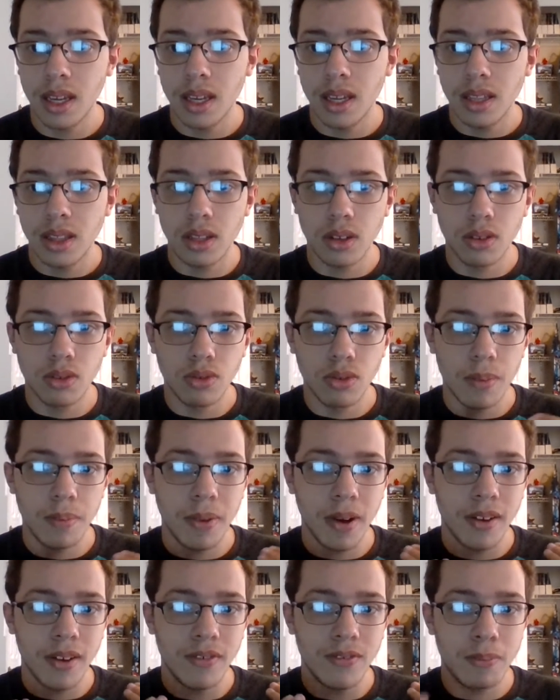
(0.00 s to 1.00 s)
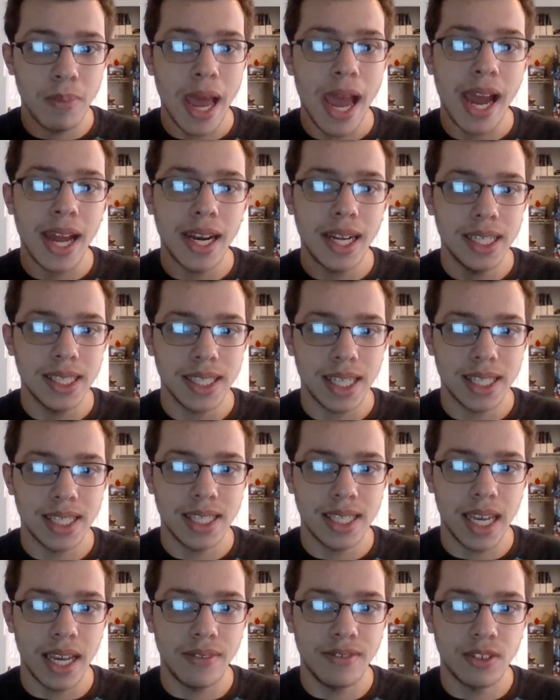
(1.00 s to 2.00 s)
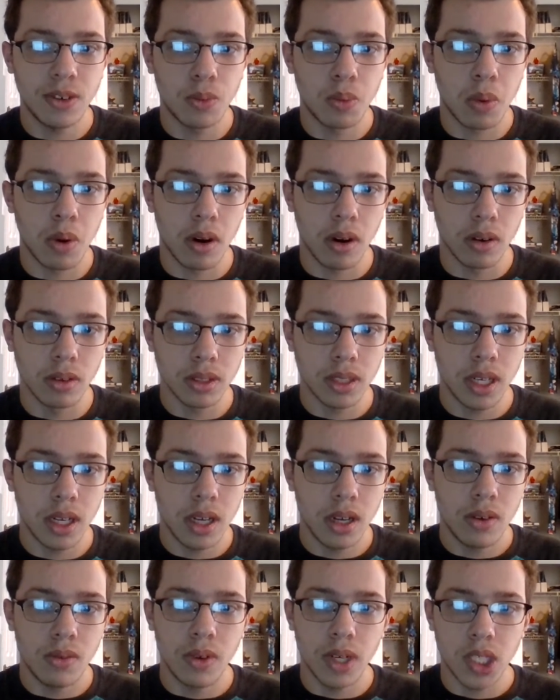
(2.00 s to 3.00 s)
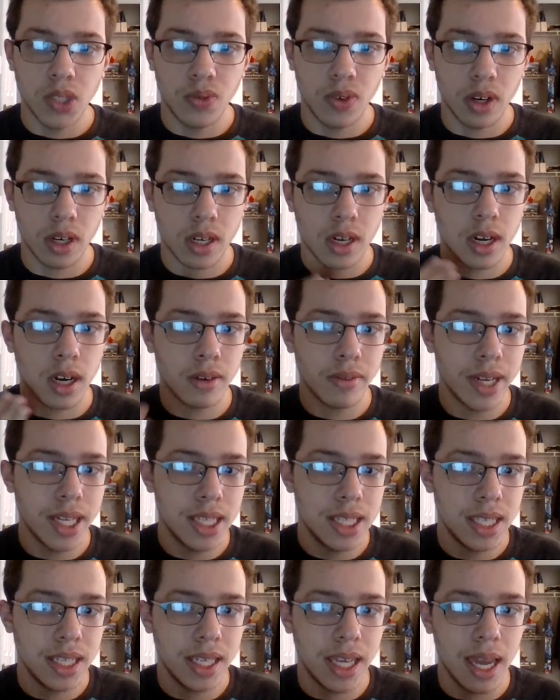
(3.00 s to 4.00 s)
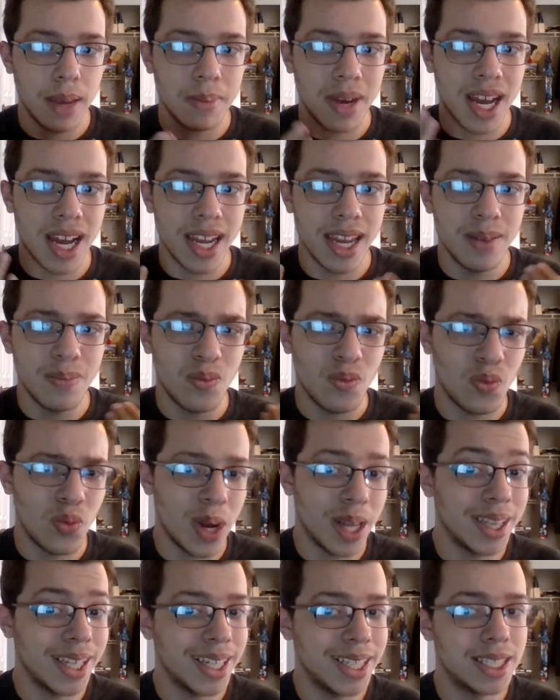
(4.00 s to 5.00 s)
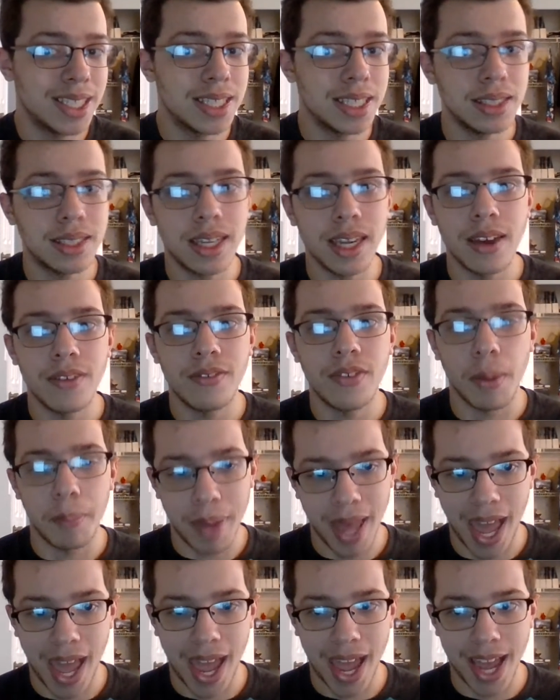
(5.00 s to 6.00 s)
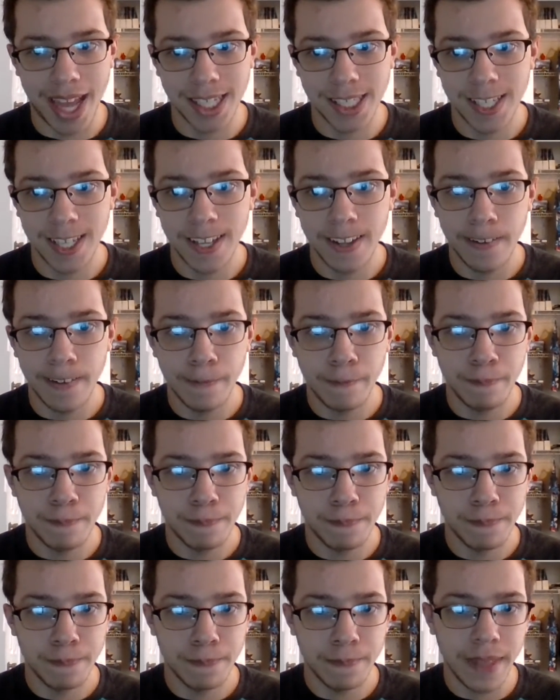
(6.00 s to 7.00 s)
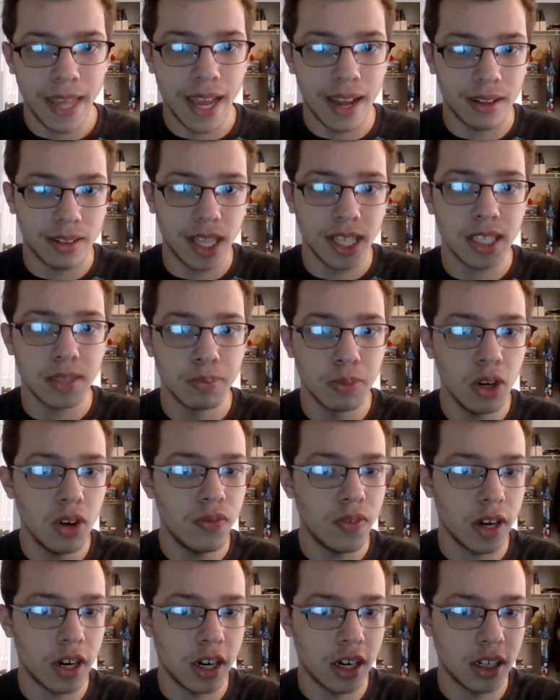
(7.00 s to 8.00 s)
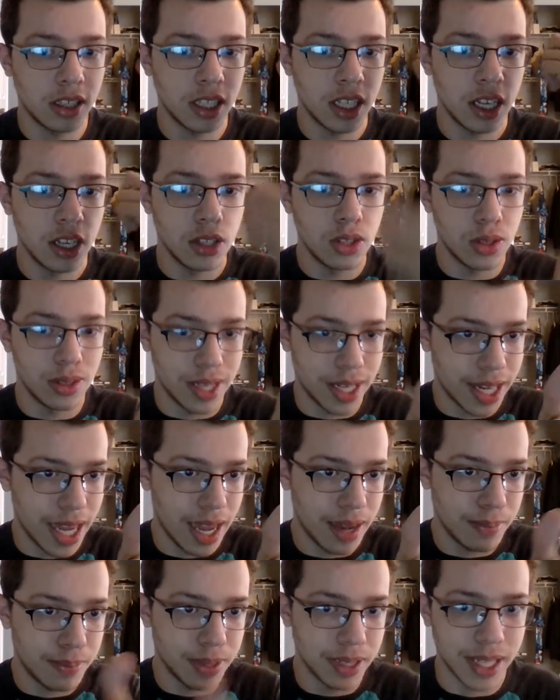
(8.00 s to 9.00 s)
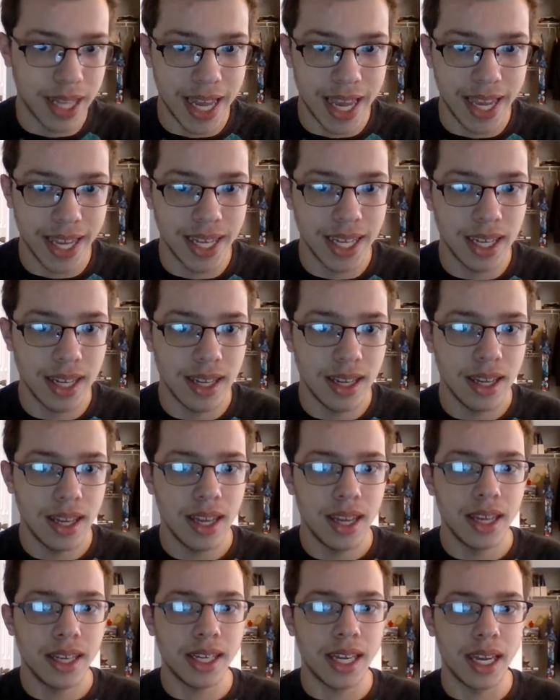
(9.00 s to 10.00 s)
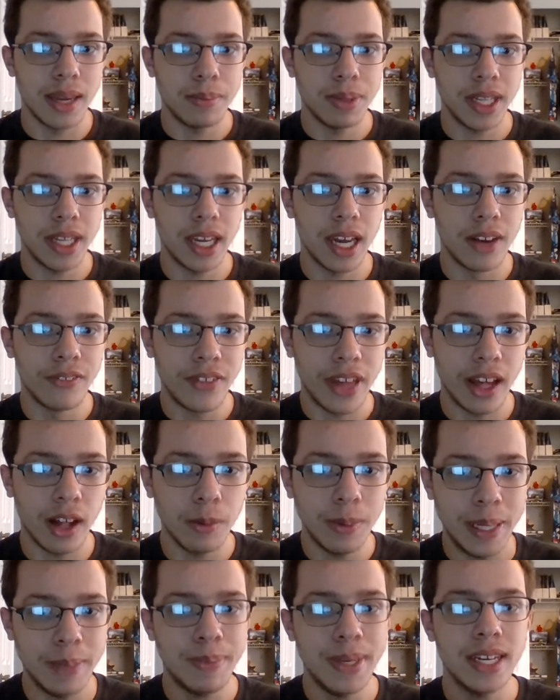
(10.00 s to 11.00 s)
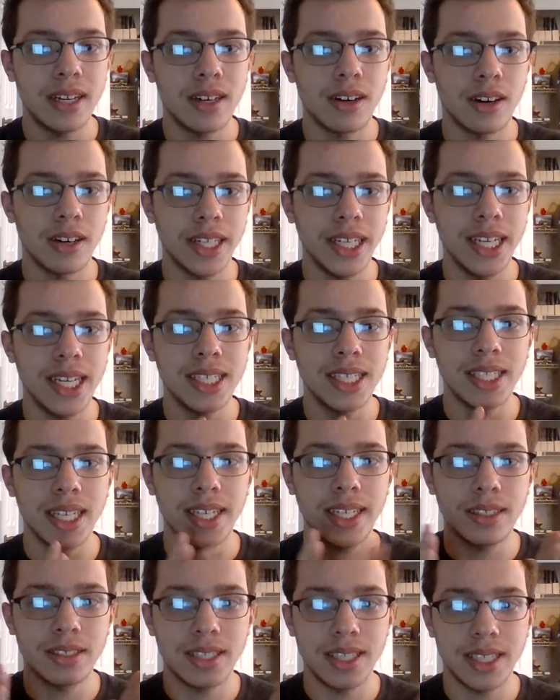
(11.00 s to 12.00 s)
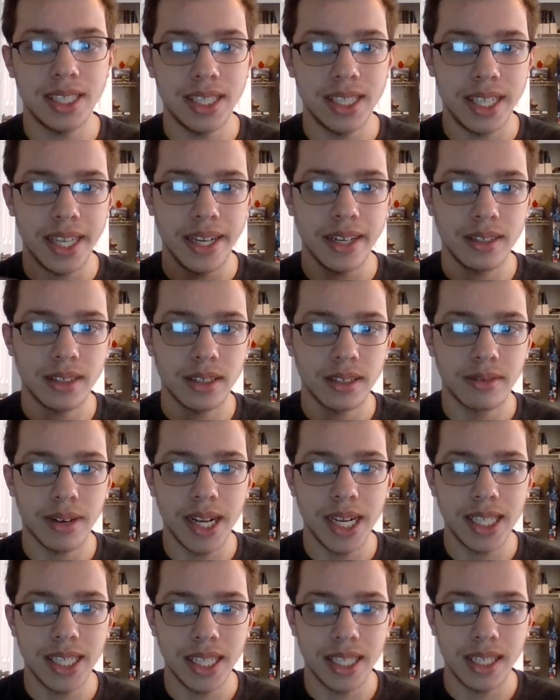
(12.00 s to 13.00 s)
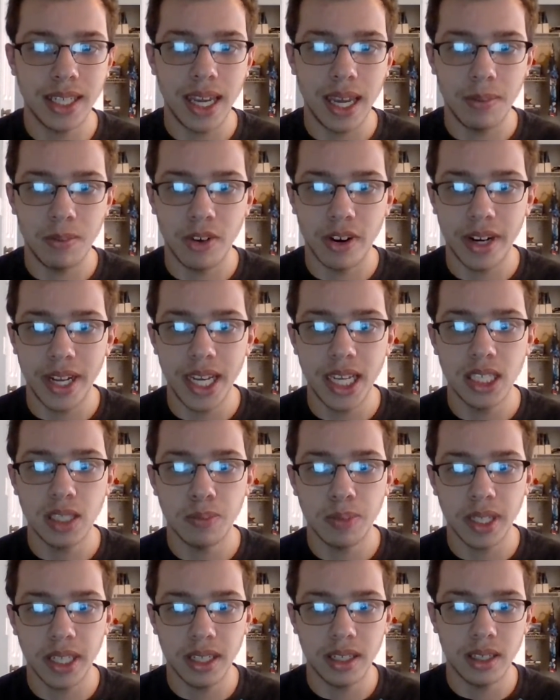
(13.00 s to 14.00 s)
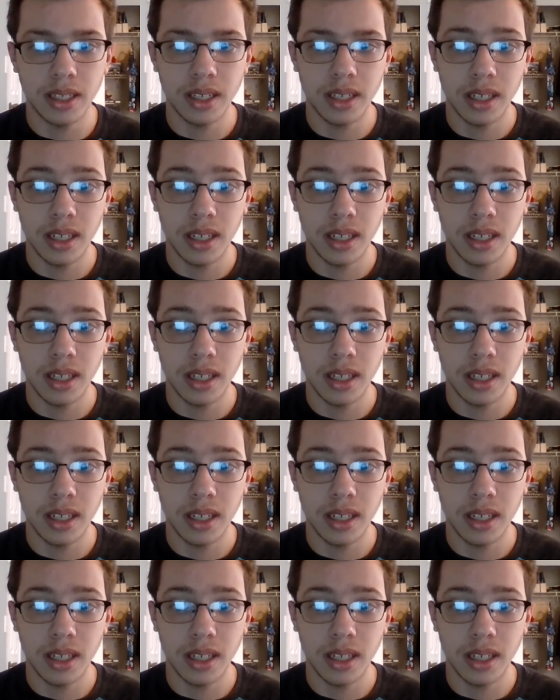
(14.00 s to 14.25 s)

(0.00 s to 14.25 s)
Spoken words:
the group of baddies and save the world, which for a kart racing game I am willing to give a pass. Now let's move on to the gameplay. Gameplay of LBP Karting is like your standard racing game where each player